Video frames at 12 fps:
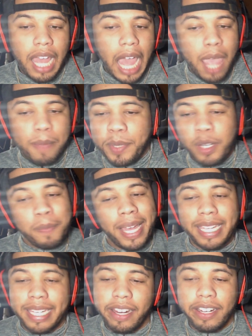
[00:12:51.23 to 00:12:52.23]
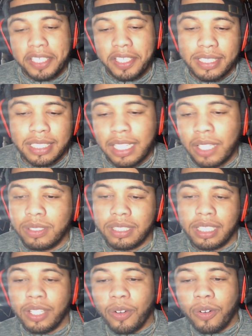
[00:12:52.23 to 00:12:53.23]
I built my character as close
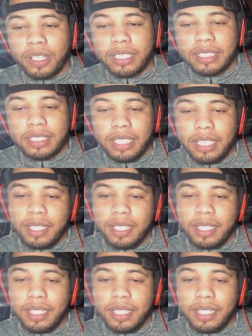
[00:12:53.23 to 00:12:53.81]
to yours.